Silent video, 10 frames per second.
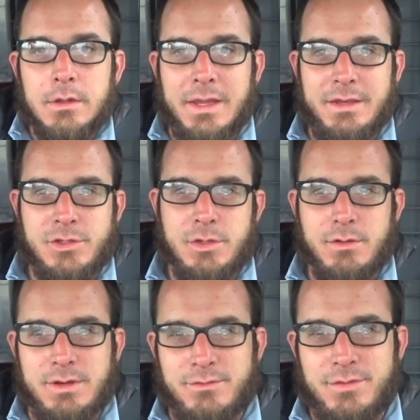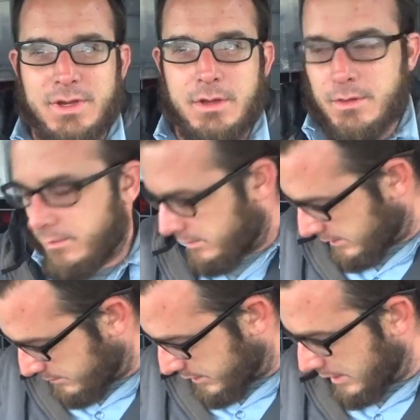like shooting video or
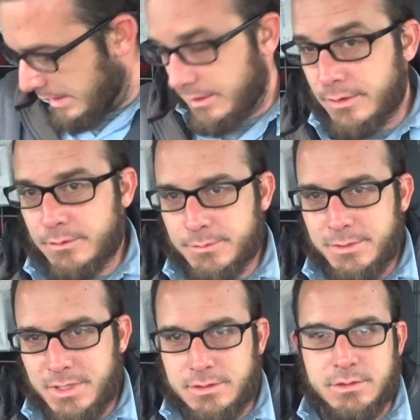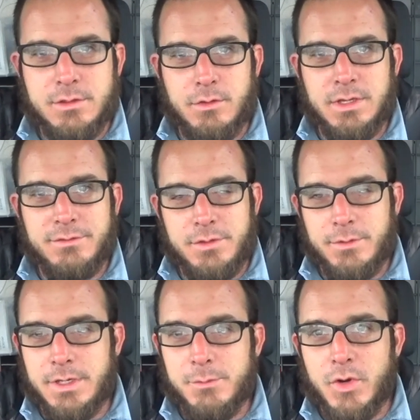something. I don't know. Maybe I just don't love you
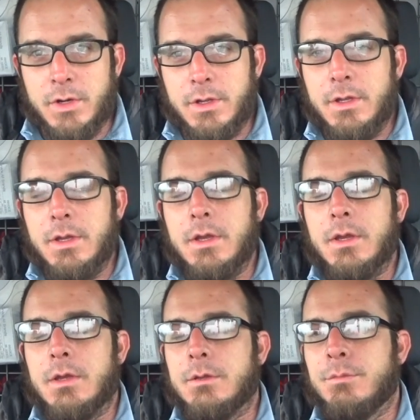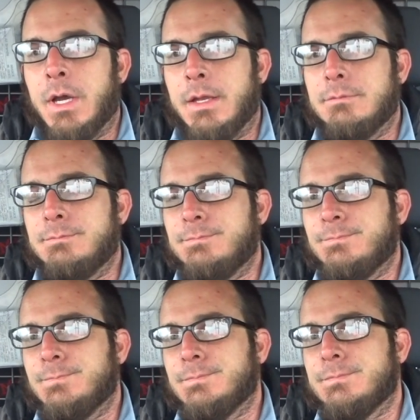anymore. But
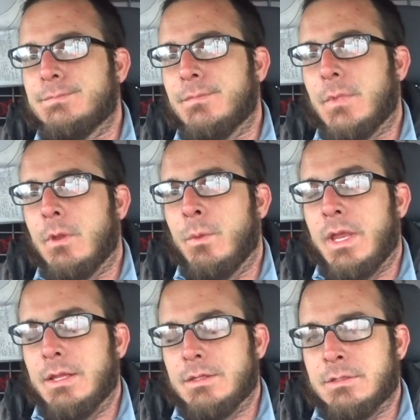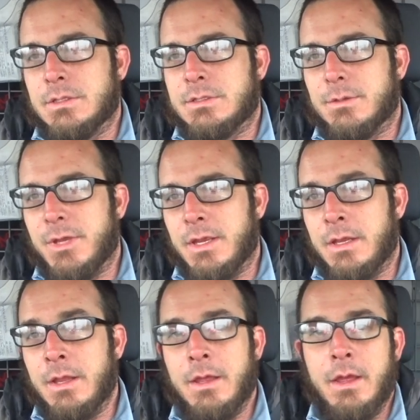we got the system
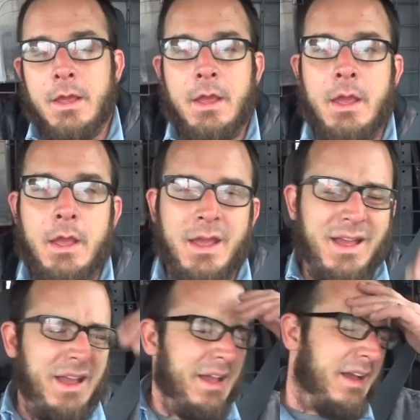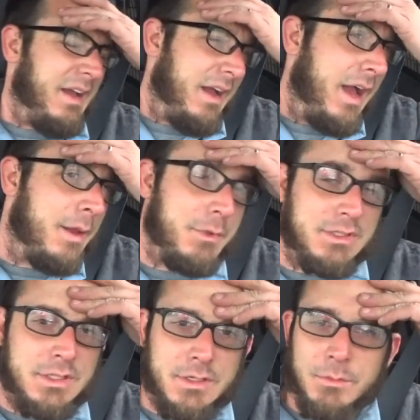in. I'm a
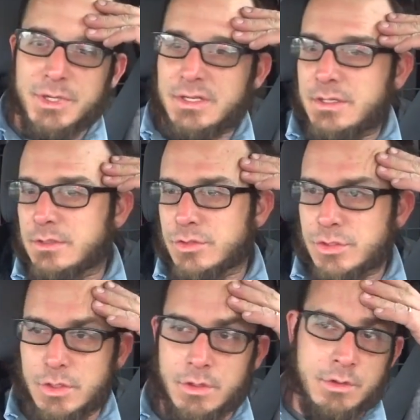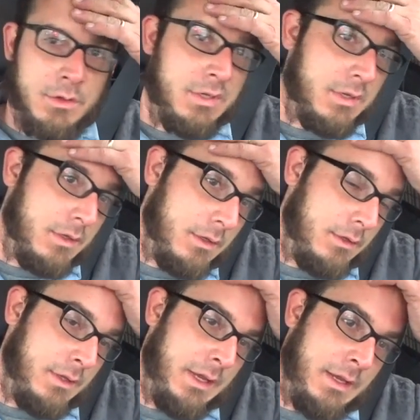little bit concerned
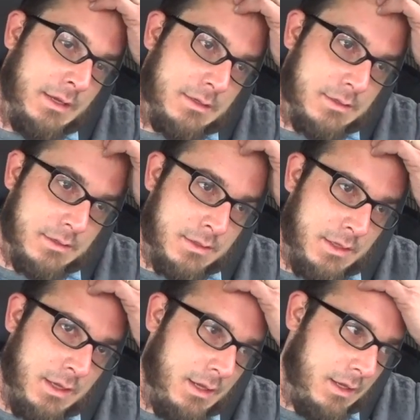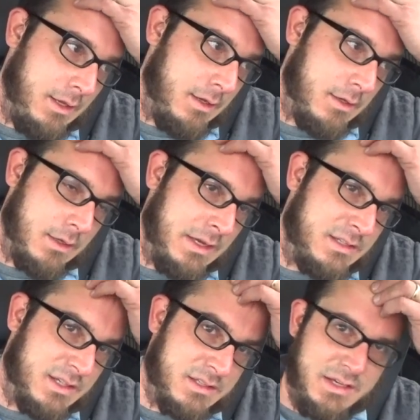that the
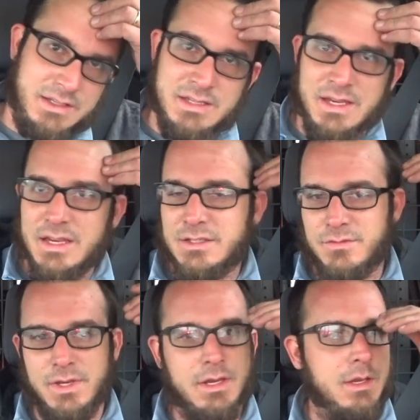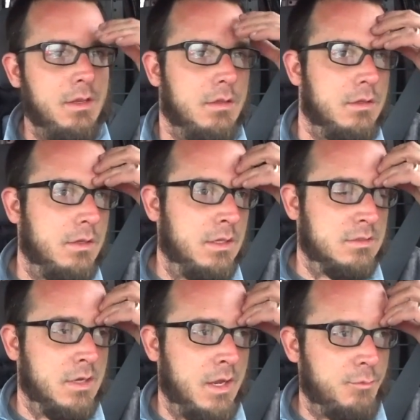existing TXV
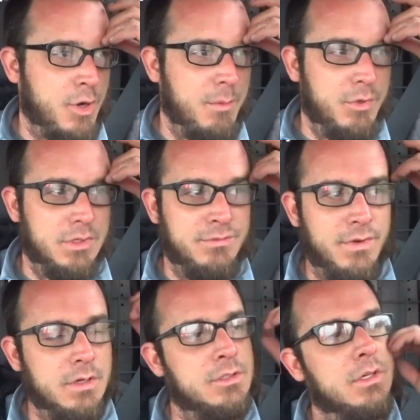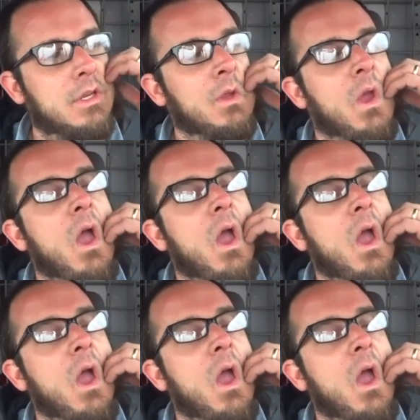is not properly functioning.